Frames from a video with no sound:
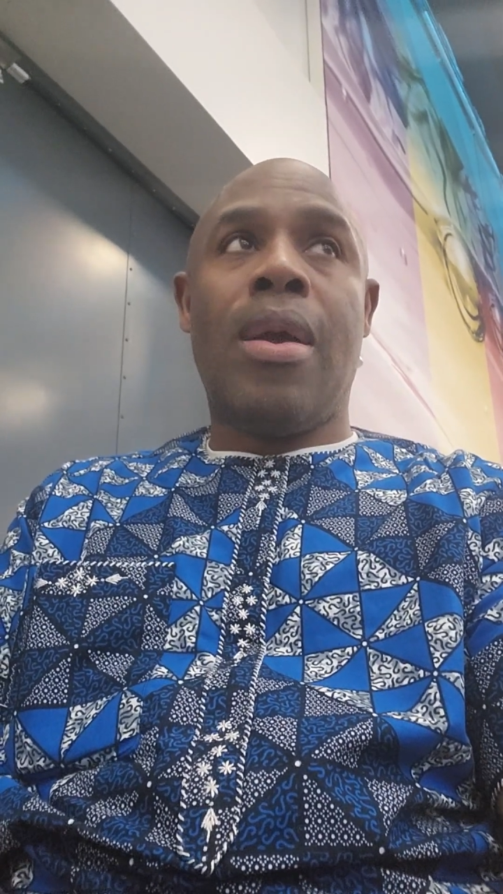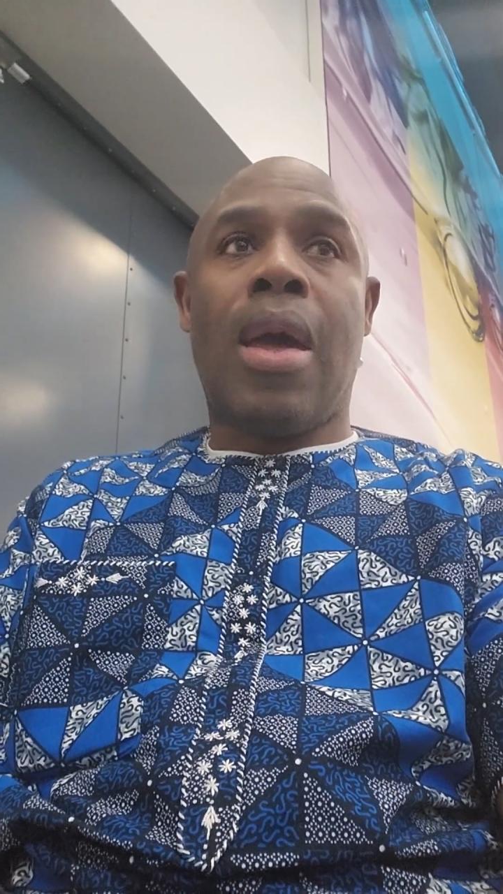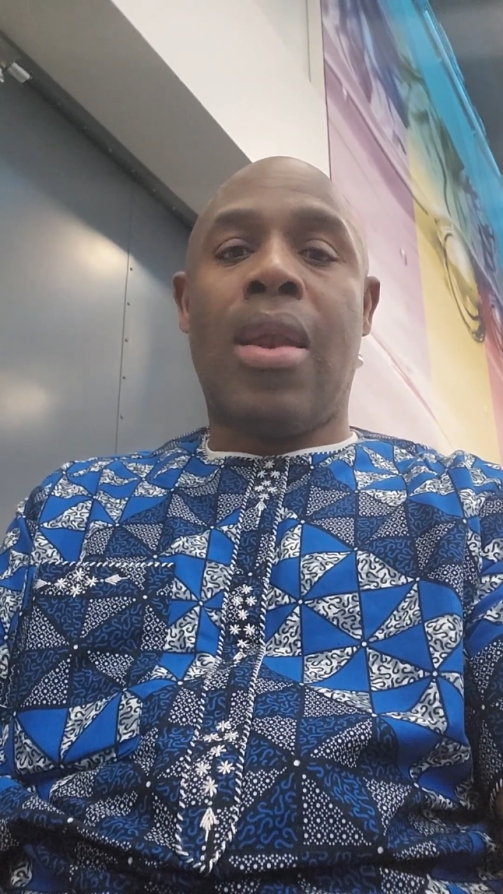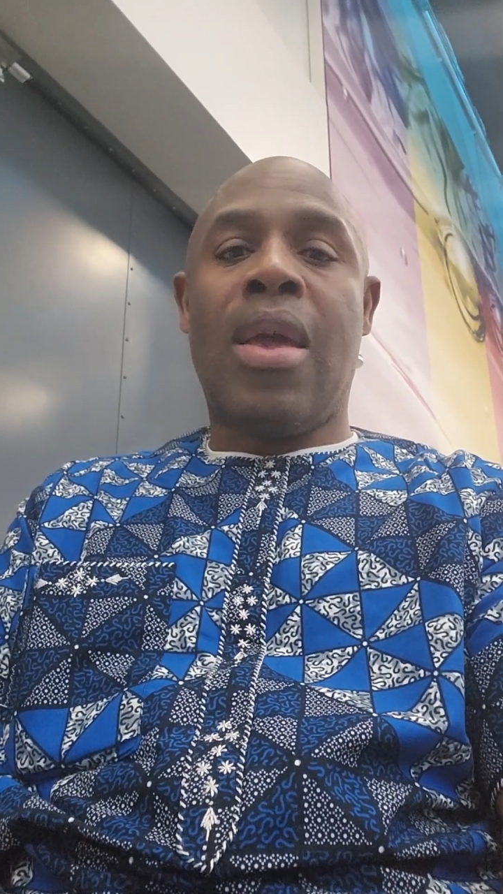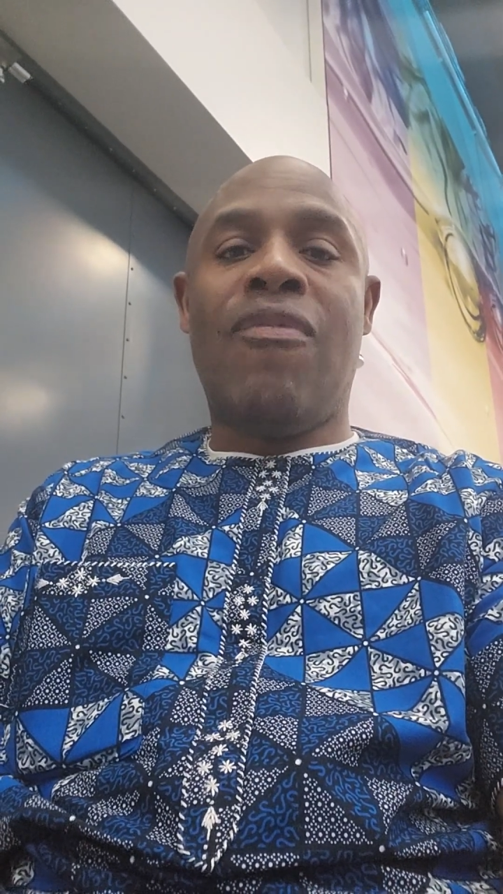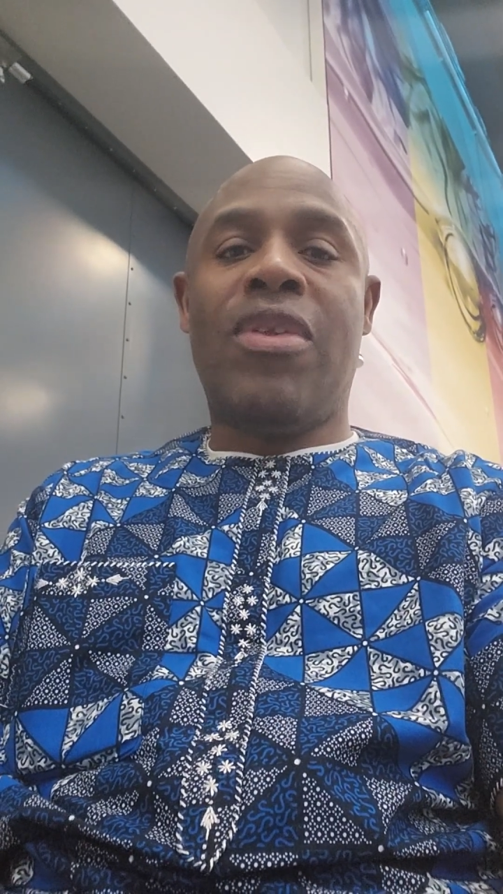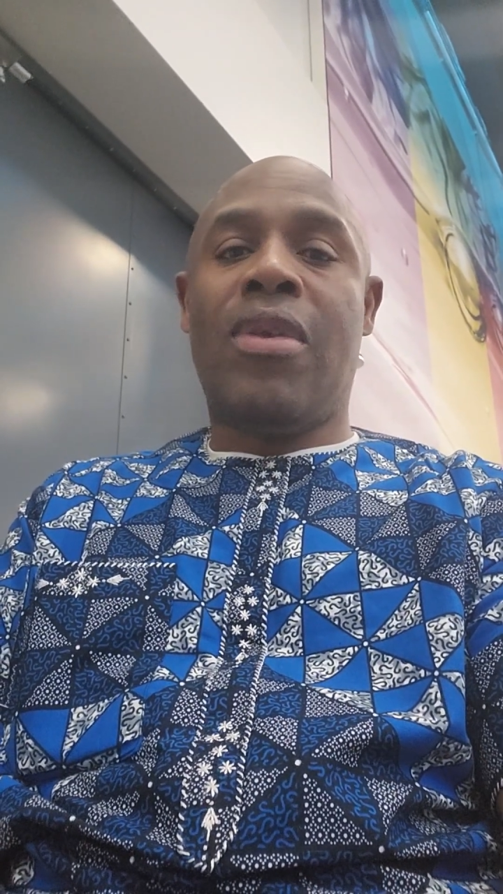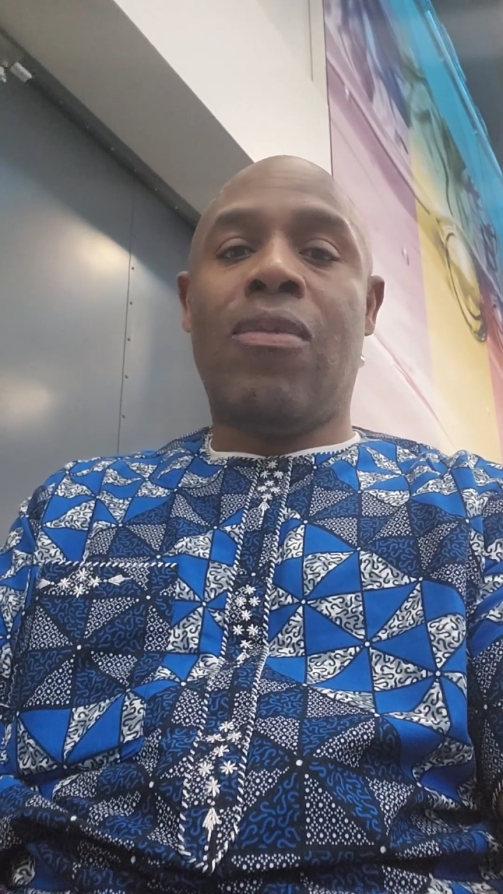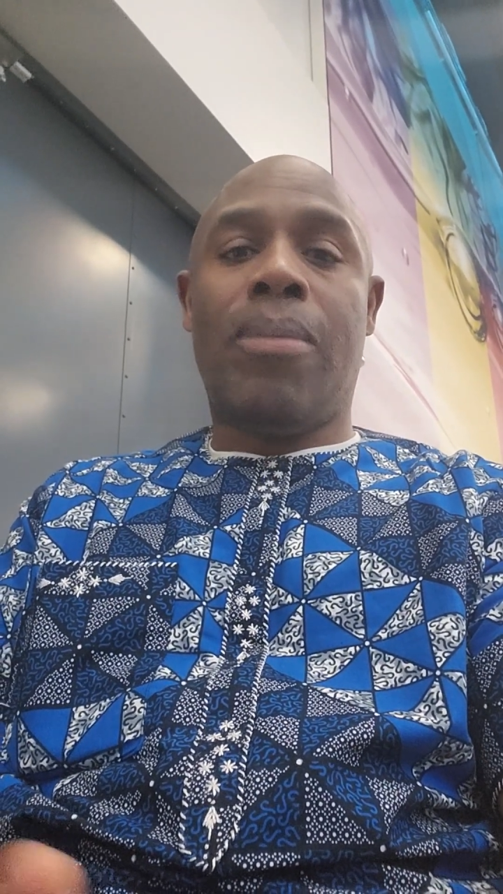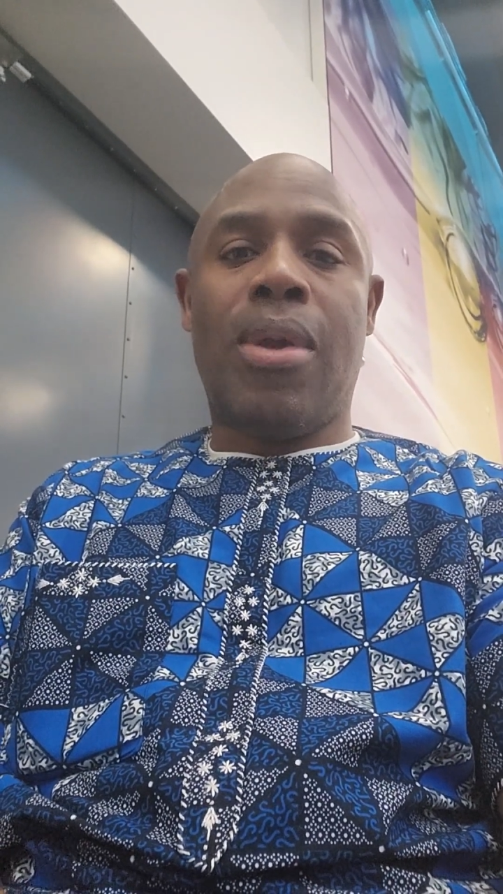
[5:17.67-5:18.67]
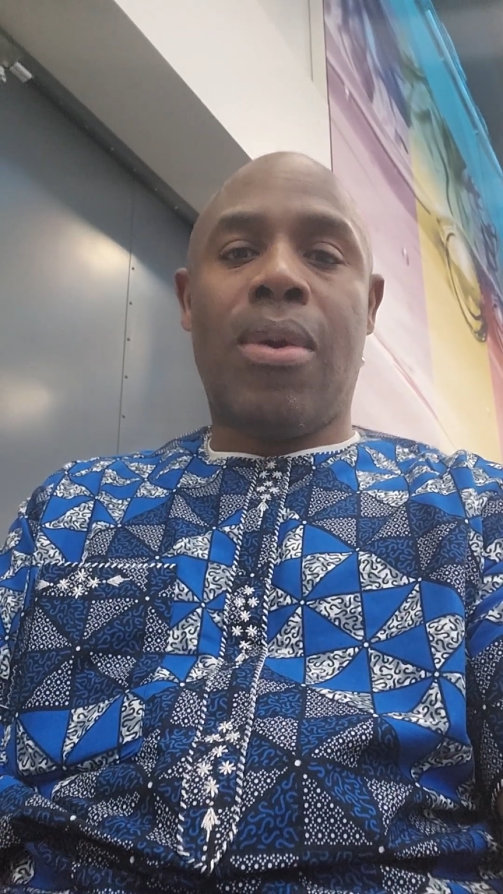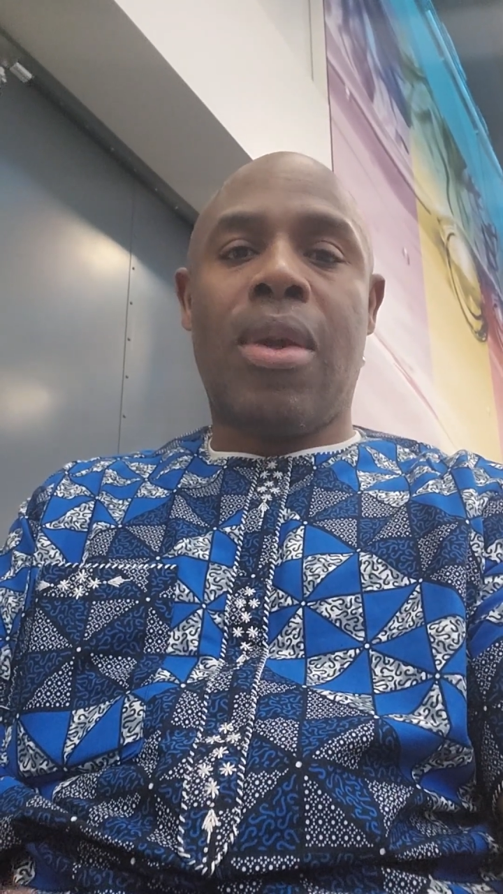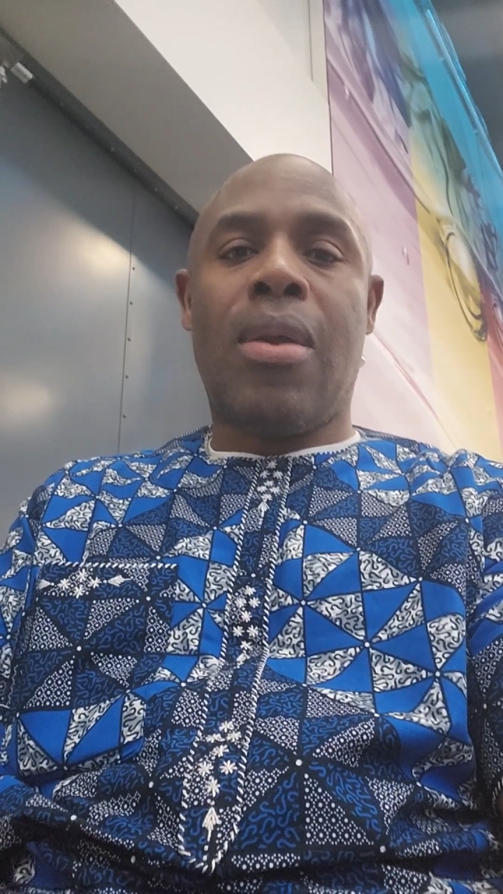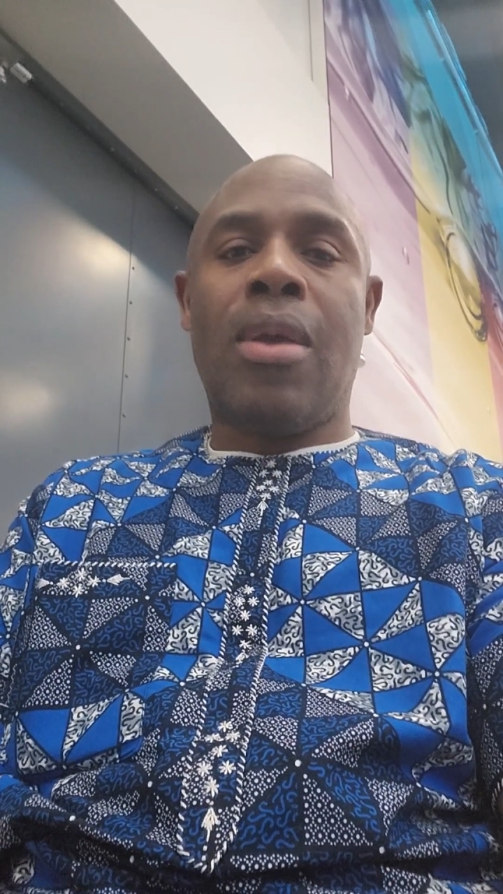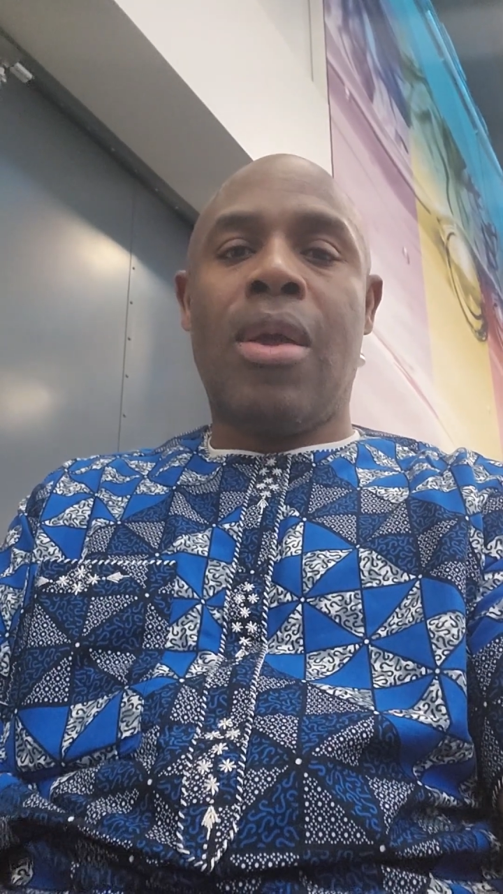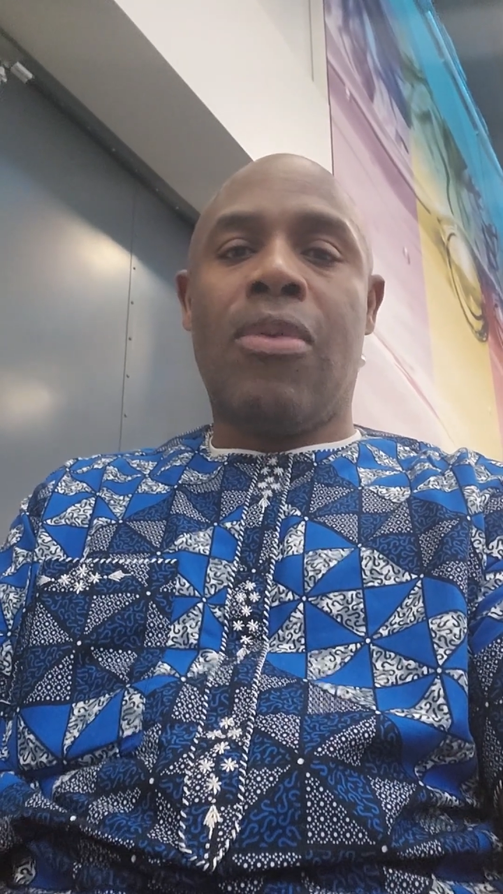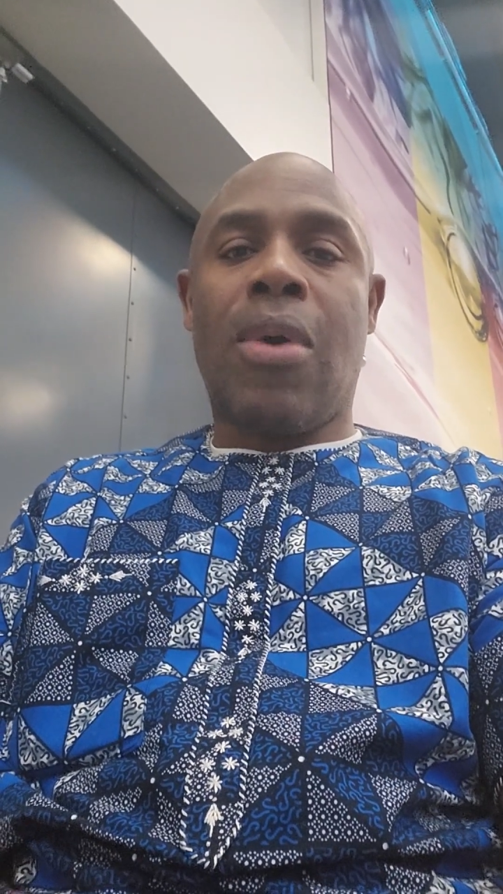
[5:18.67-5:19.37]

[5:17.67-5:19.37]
and everything will be okay.